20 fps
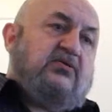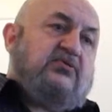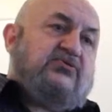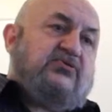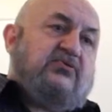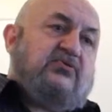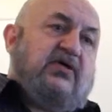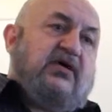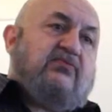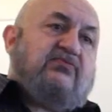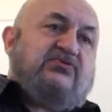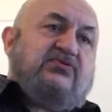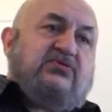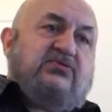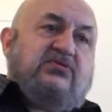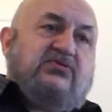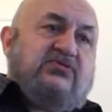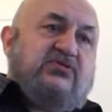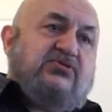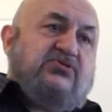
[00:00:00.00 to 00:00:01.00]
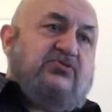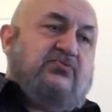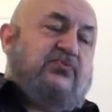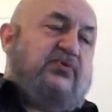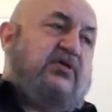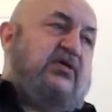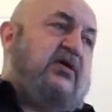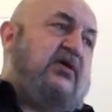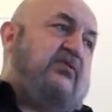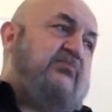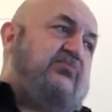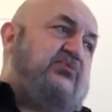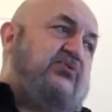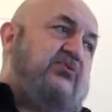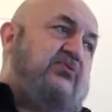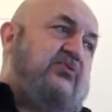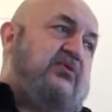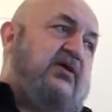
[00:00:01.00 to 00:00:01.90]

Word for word: So that was the decision we came to.